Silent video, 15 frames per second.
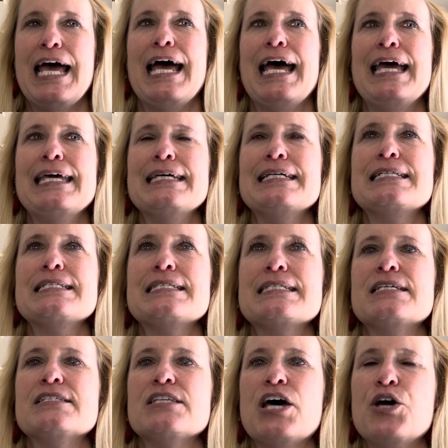And
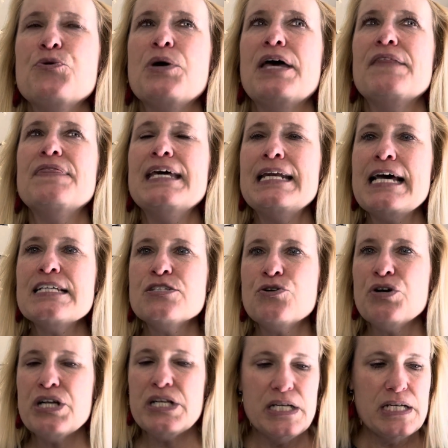so then I
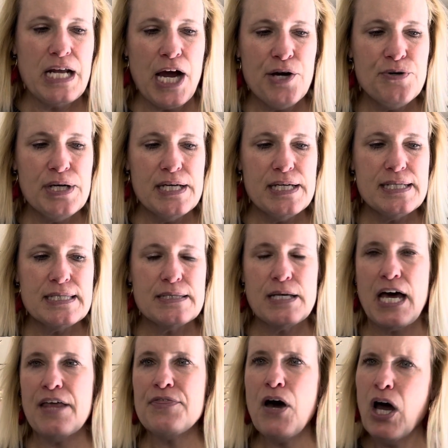started to notice,
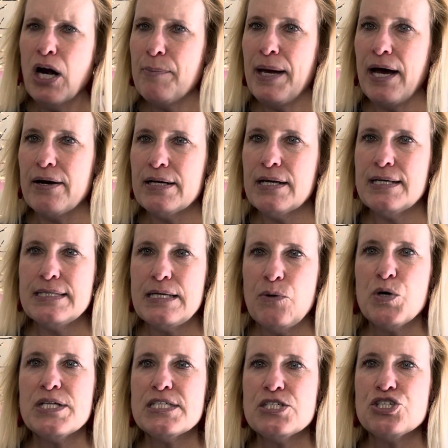I thought about it because I
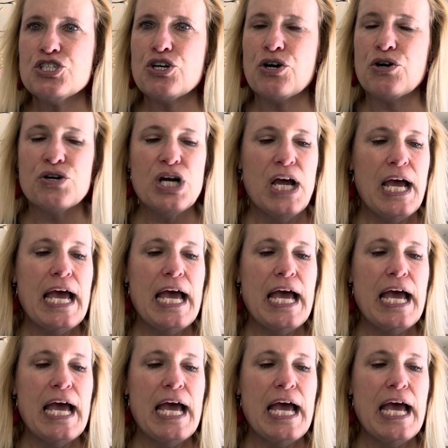wasn't sure.